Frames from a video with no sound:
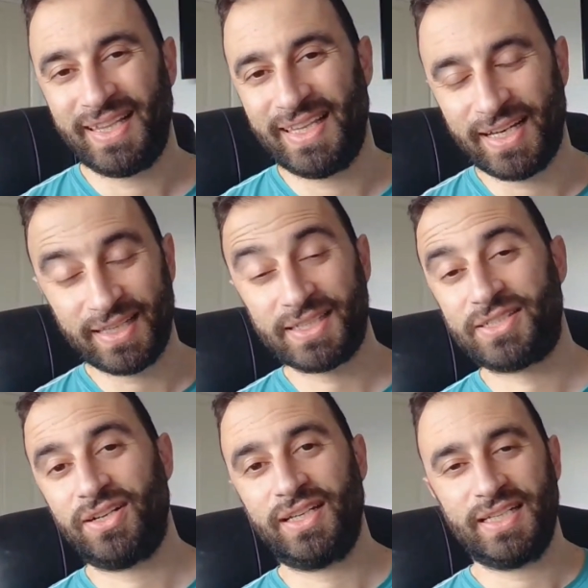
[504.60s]
the other
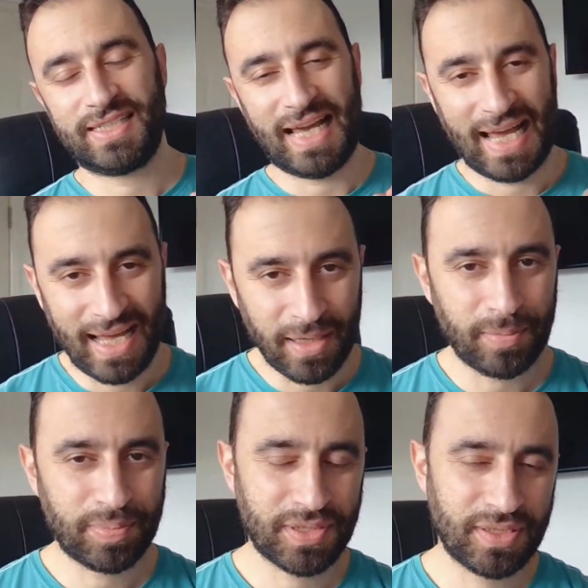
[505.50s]
side is
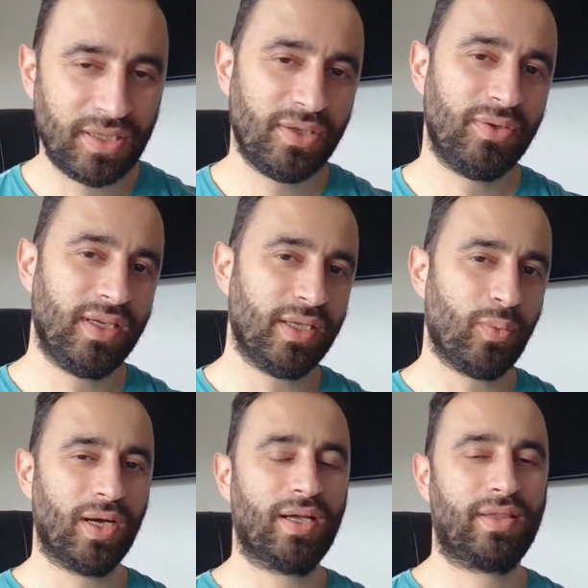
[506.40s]
absolutely
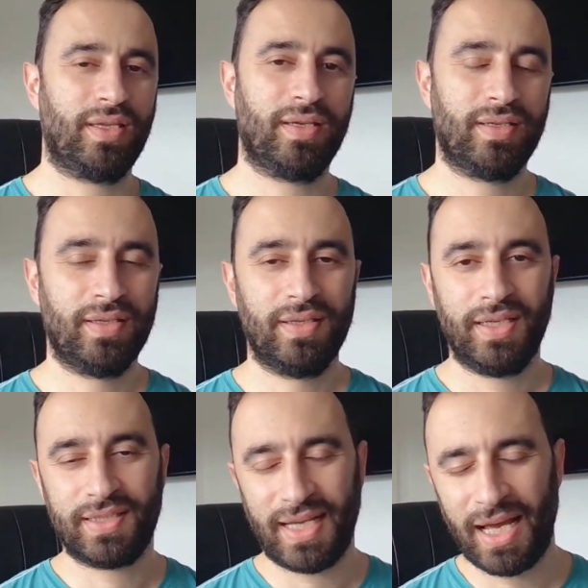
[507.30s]
worth it.
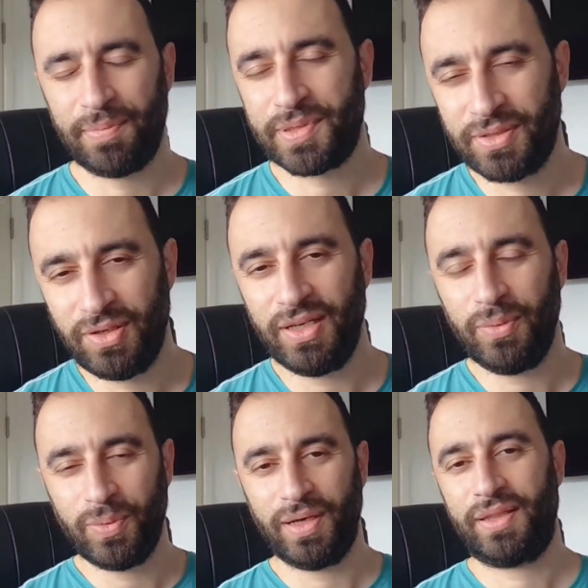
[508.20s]
It's absolutely
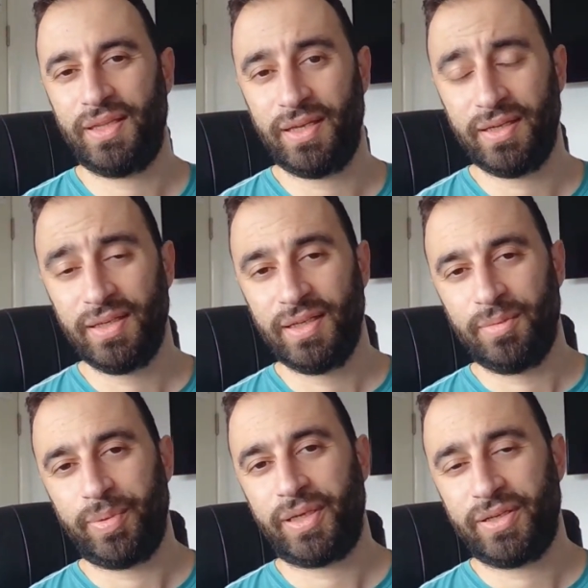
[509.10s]
worth it
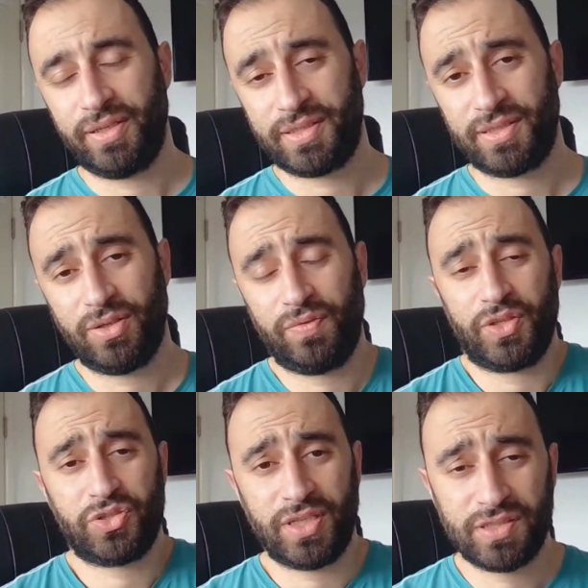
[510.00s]
because of the
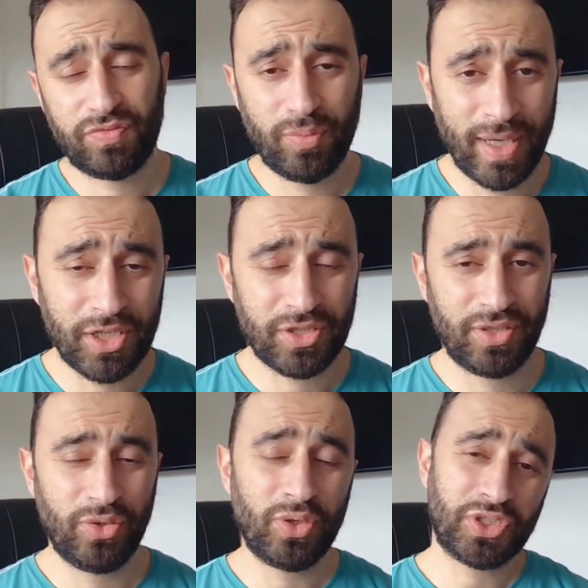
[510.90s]

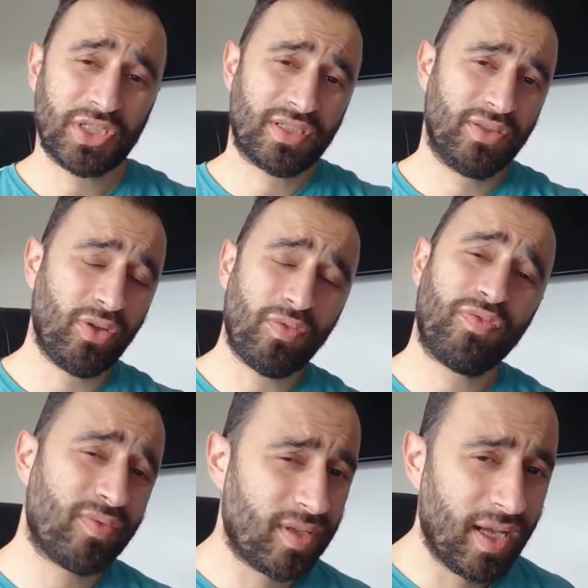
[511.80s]
transformation,
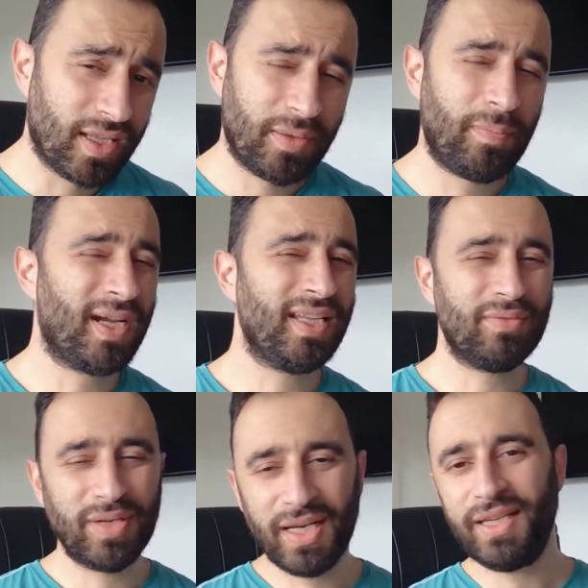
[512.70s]
the money
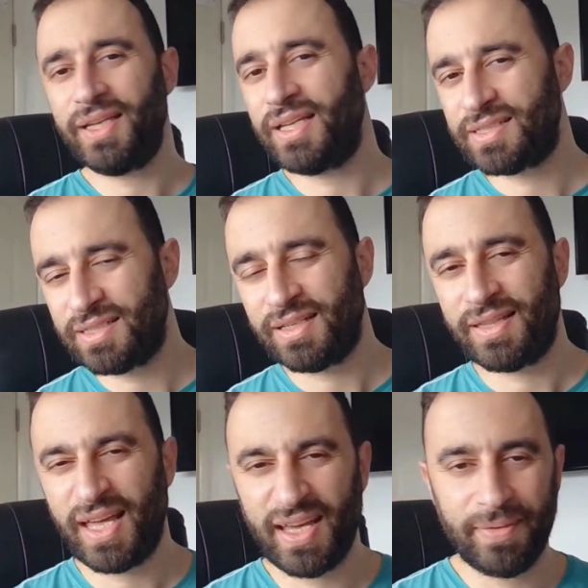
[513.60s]
really isn't
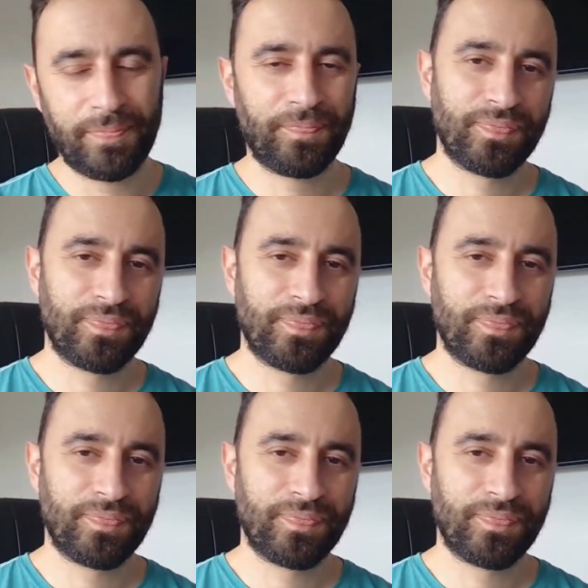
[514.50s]
that.